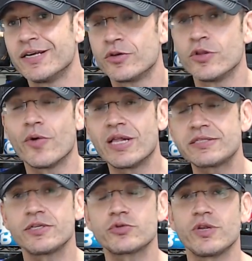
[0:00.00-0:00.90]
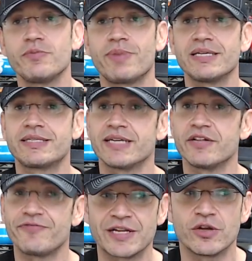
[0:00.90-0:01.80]
You know, L-citrulline by
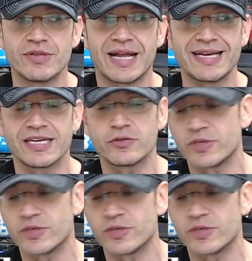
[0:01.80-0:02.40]
itself, I don't like it